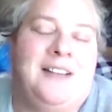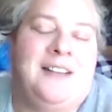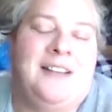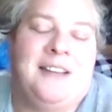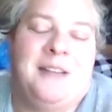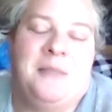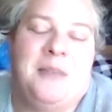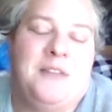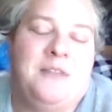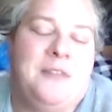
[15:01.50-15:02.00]

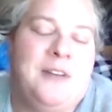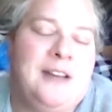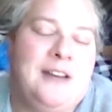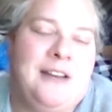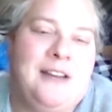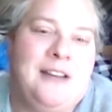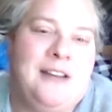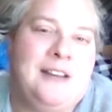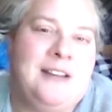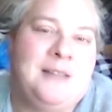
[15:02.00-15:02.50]
it can be
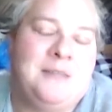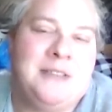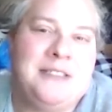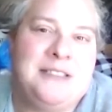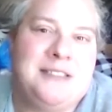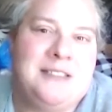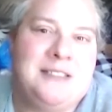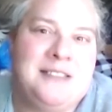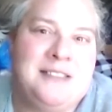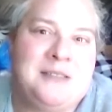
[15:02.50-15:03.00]
funny, it can be
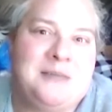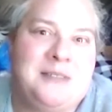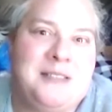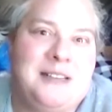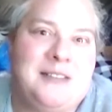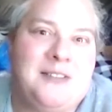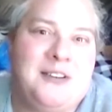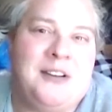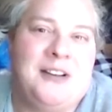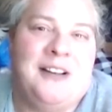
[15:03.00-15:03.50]
serious,
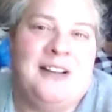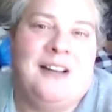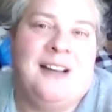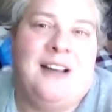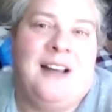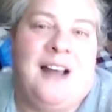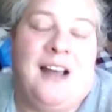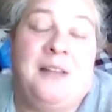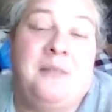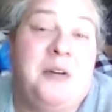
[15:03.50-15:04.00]
whatever.
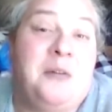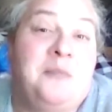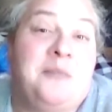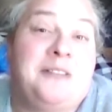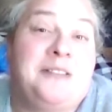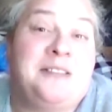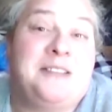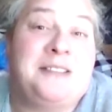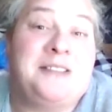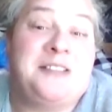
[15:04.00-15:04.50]
I'm
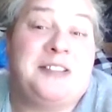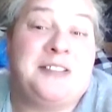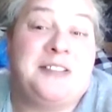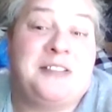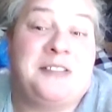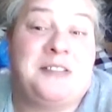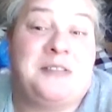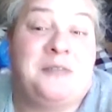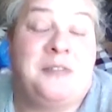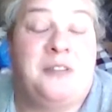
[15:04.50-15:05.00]
open to
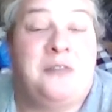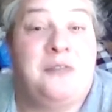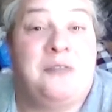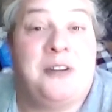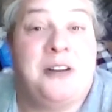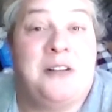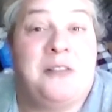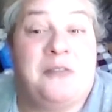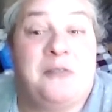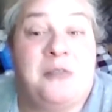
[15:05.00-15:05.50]
suggestions. Feel
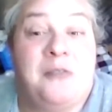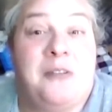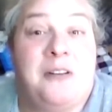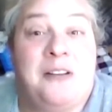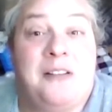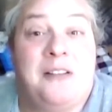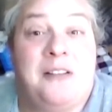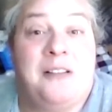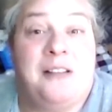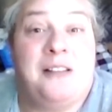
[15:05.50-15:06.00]
free to throw
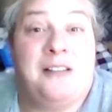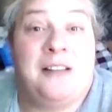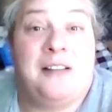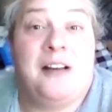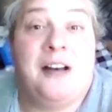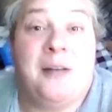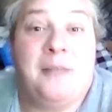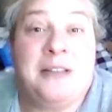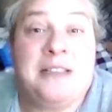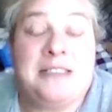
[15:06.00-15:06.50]
it in the
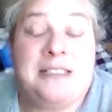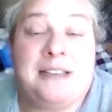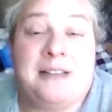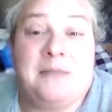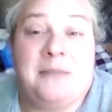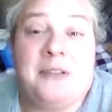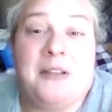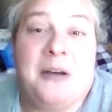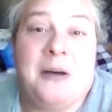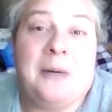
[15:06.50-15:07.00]
comments
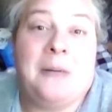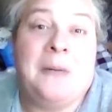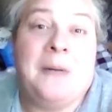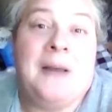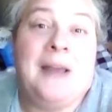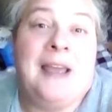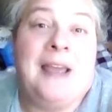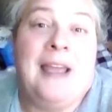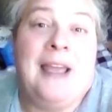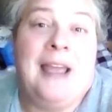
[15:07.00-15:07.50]
down below,
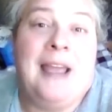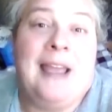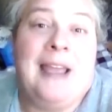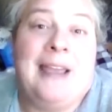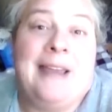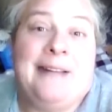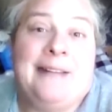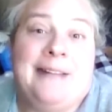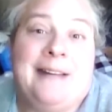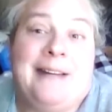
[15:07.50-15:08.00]

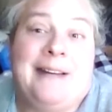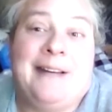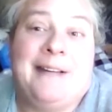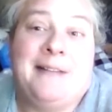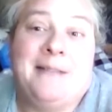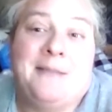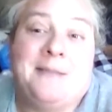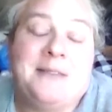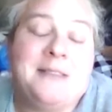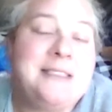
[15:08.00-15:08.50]
and
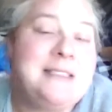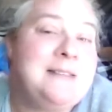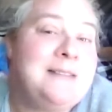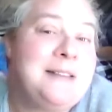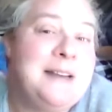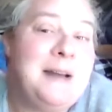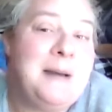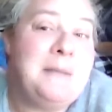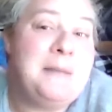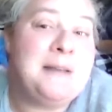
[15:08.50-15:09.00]
we'll see
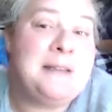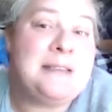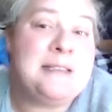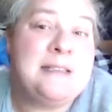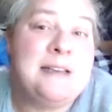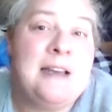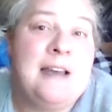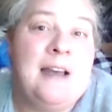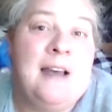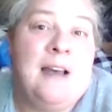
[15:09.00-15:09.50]
what happens.
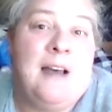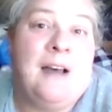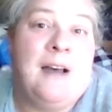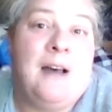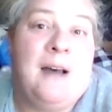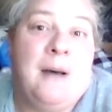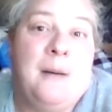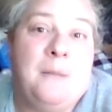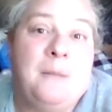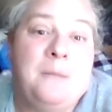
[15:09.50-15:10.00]

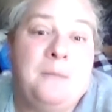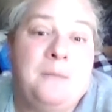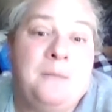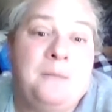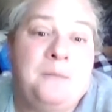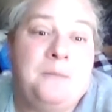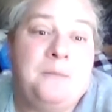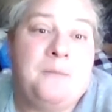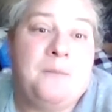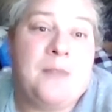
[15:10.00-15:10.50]
Um,
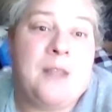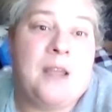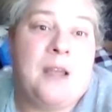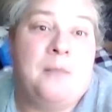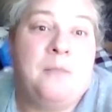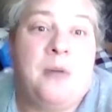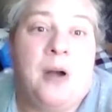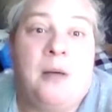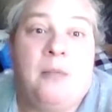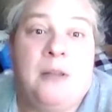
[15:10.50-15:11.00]

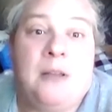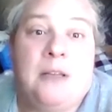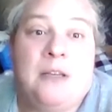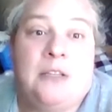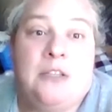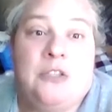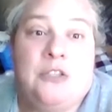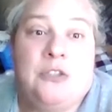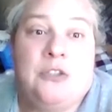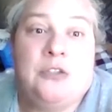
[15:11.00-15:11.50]
I'm probably going
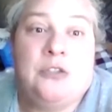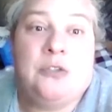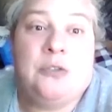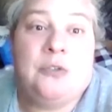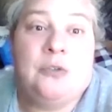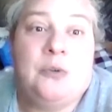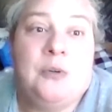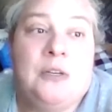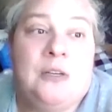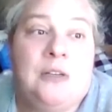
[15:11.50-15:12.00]
to
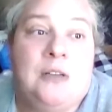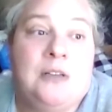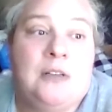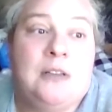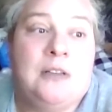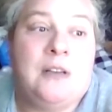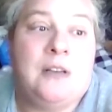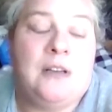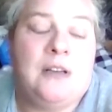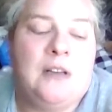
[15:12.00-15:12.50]
do,
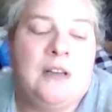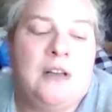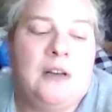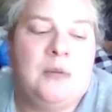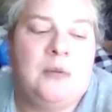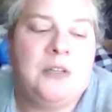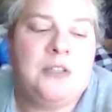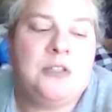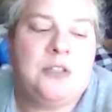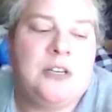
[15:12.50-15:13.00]
I
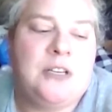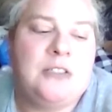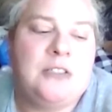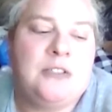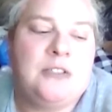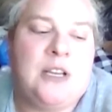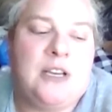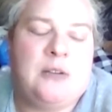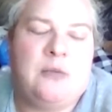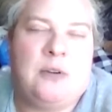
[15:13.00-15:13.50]
want to try and
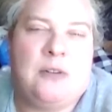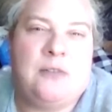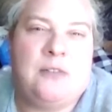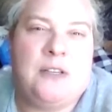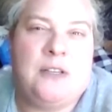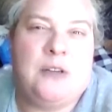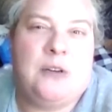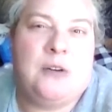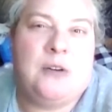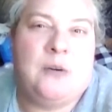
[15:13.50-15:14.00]
do like one
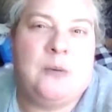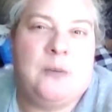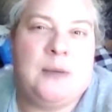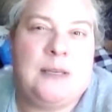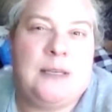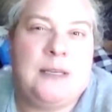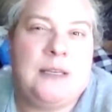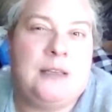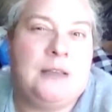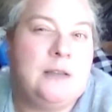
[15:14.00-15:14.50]
video a
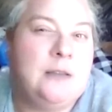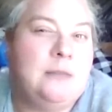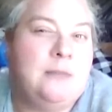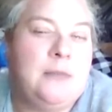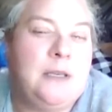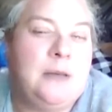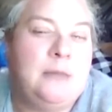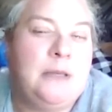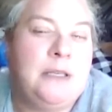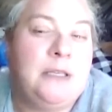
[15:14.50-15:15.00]
week,
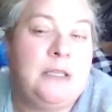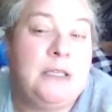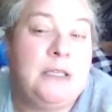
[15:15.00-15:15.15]
maybe,